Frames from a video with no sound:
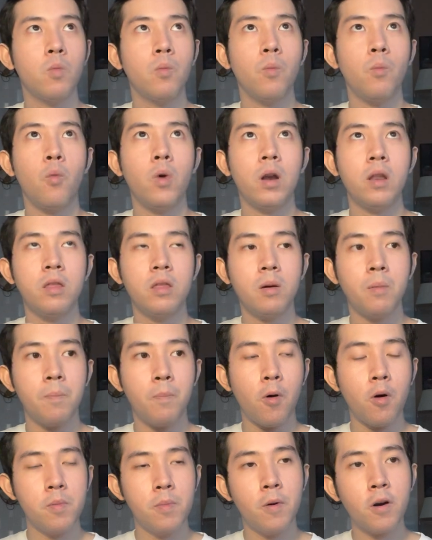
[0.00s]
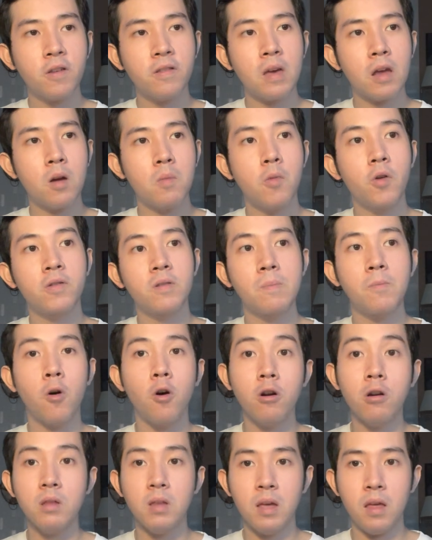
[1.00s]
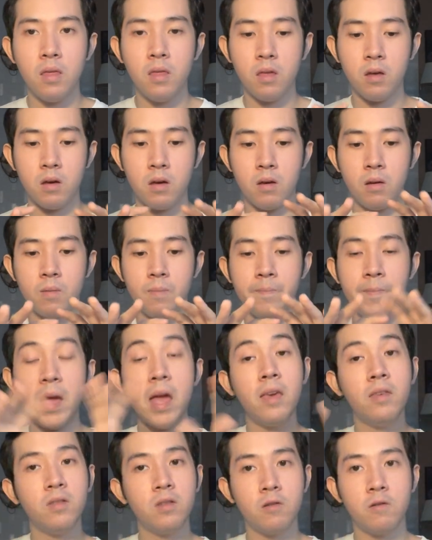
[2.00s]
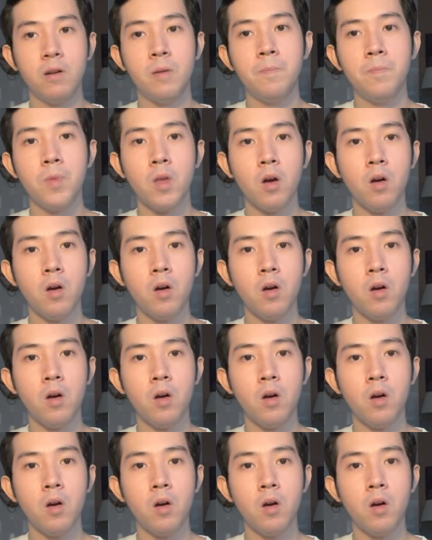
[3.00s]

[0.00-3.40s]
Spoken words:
books that are most important in the history